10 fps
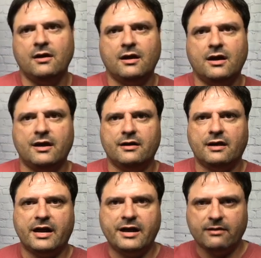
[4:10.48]

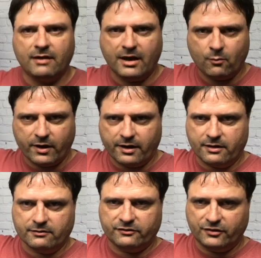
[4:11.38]
I
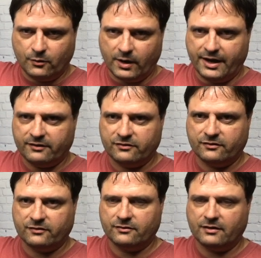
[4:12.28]
wear
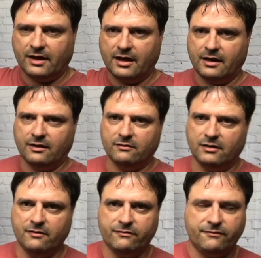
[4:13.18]
2X, and
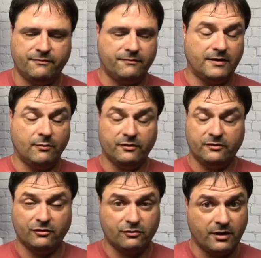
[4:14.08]
if it was
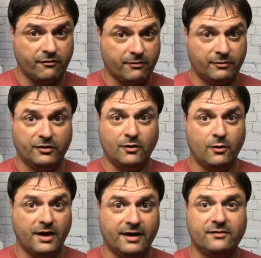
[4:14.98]
to shrink from
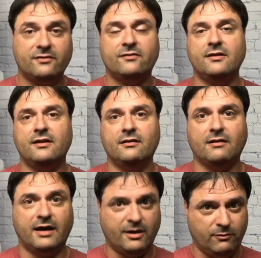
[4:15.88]
2X, then
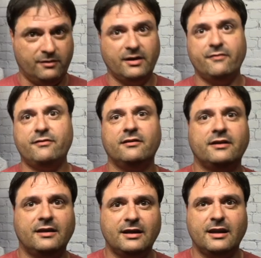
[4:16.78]
I would
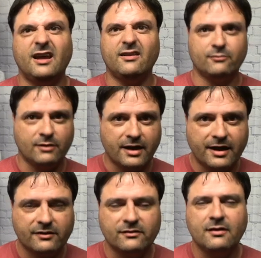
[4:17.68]
definitely need a
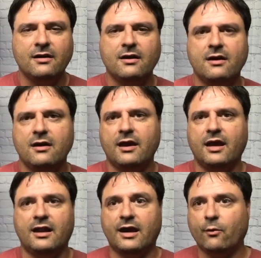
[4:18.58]
3X,
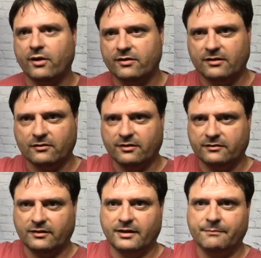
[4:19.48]
and I wear these all the
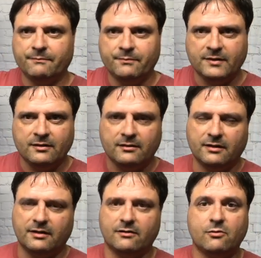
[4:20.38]
time.
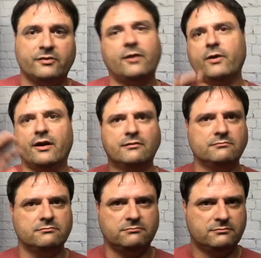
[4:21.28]
Of course, I wear
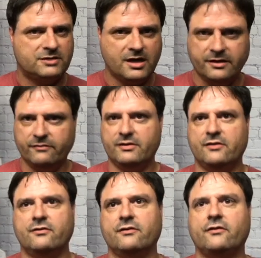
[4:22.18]
tons of
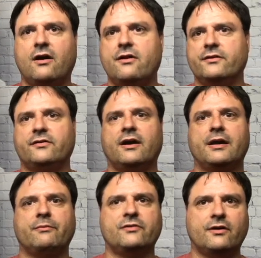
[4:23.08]
t-shirts all the
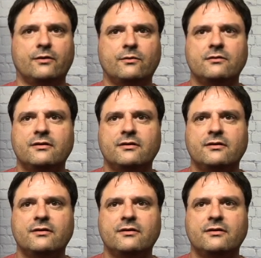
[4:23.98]
time, so